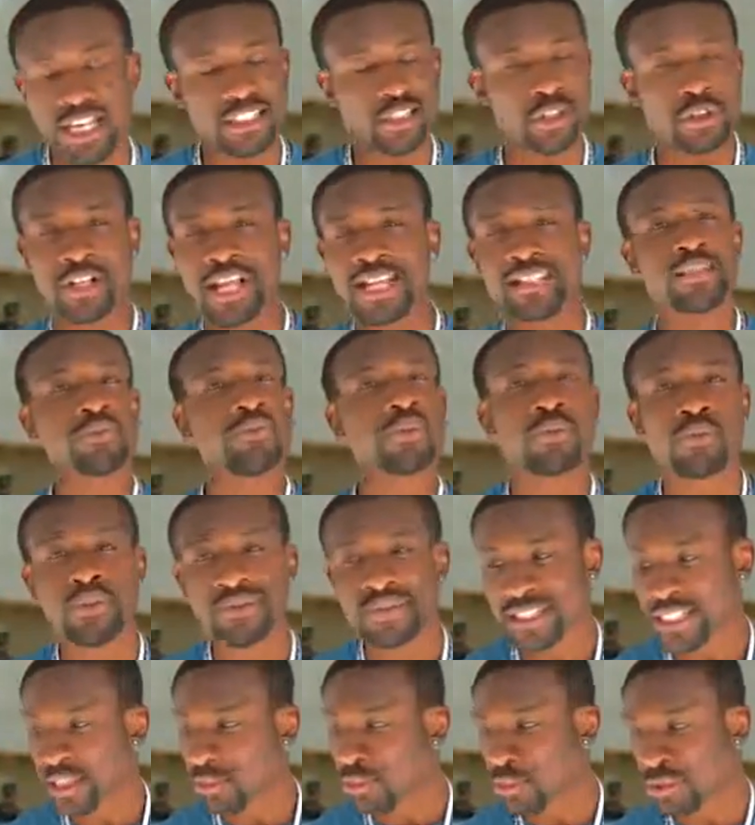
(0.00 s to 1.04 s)
So that's something
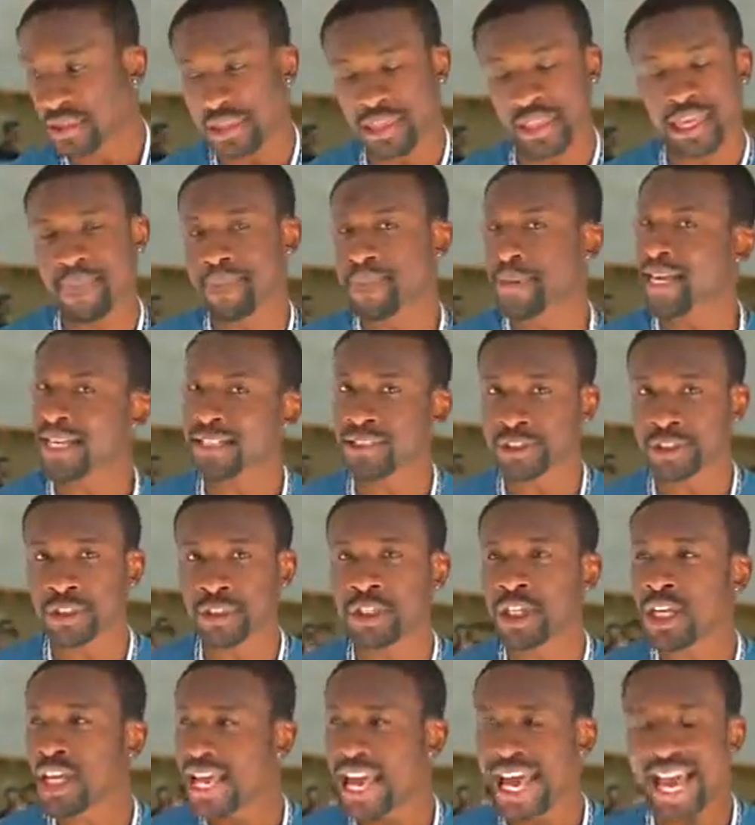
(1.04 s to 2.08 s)
we've seen with the
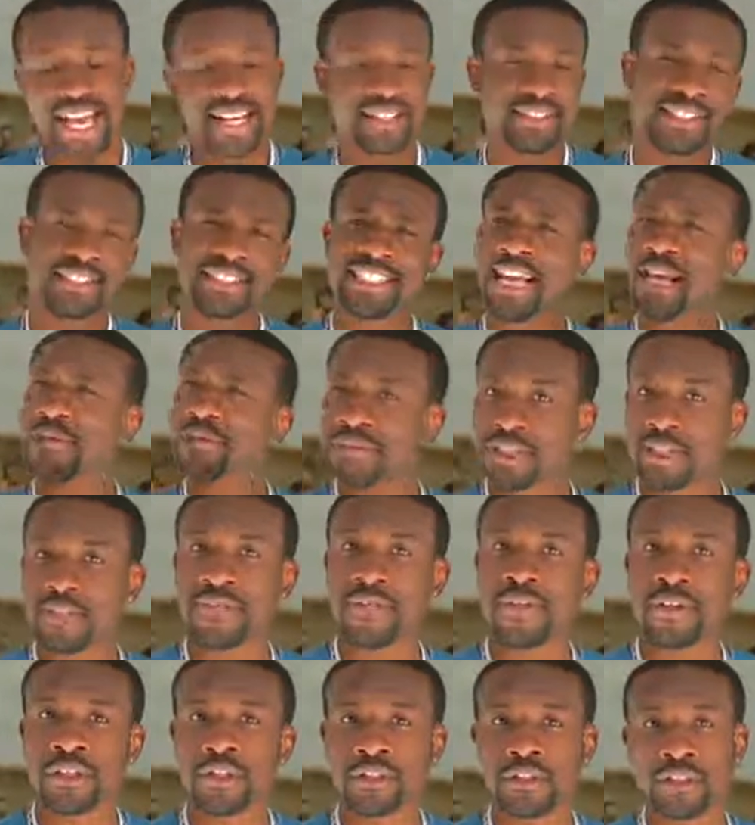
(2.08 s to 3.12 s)
Pixel and Samsung
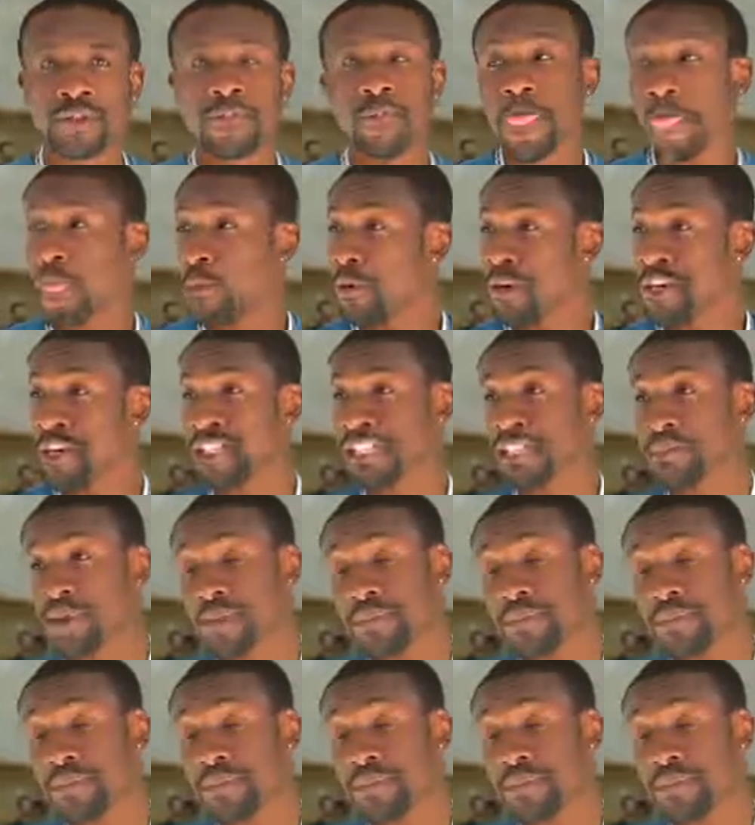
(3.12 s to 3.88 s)
phones, where you're gonna